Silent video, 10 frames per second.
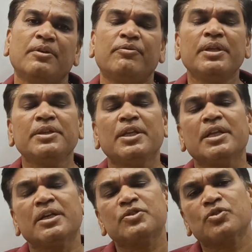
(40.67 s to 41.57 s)
When
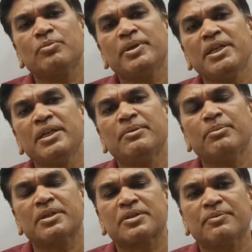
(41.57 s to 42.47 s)
there are so many
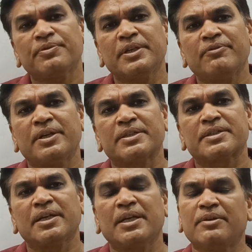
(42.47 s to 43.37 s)
numbers of events
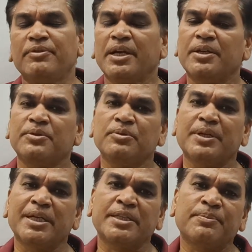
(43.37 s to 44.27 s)
and we are to
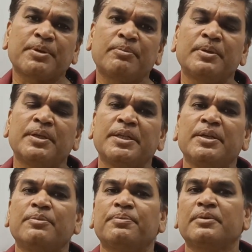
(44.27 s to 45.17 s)
get the probability
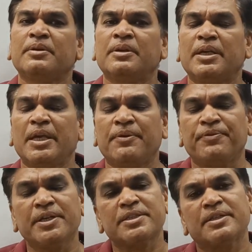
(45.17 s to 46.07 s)
of a
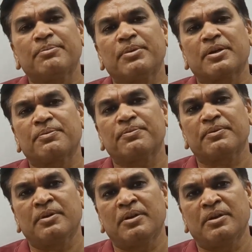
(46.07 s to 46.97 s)
fixed number of
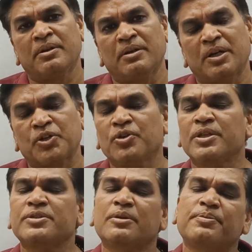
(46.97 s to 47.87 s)

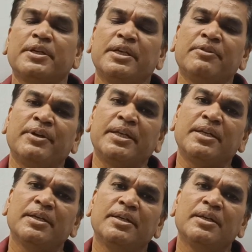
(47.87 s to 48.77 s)
occurrence of an event,
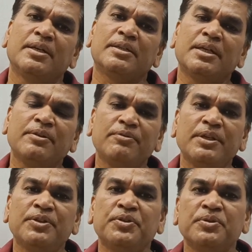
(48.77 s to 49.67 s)
then
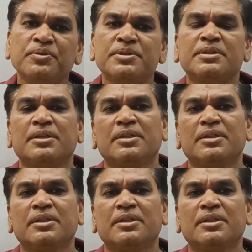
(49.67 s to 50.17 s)
we use